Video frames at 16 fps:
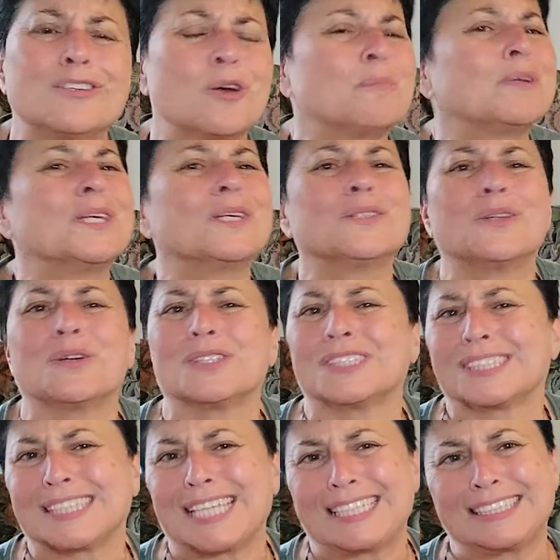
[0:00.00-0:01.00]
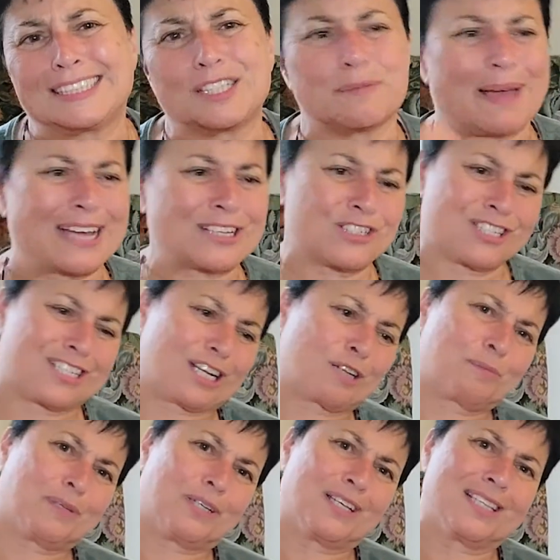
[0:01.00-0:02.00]
Nobody will know they're sliced in the back. Just tuck
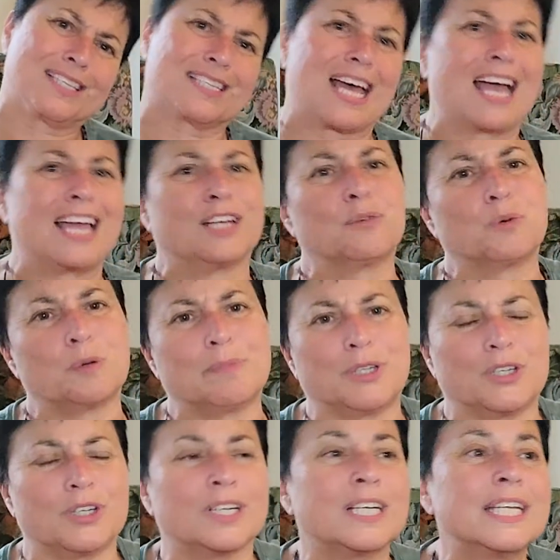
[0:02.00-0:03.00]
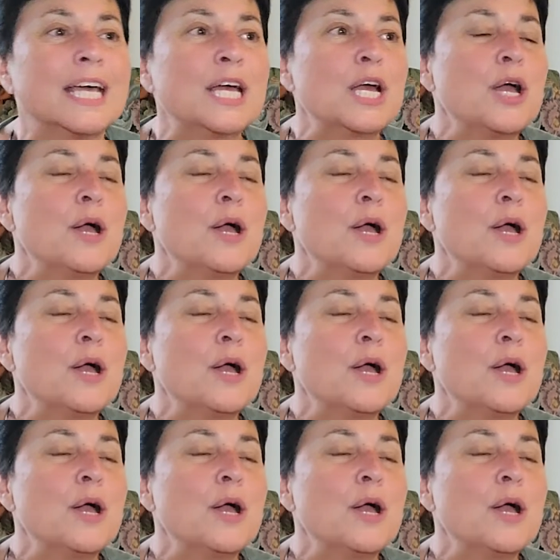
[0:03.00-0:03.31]
them in on the side and we'll be good.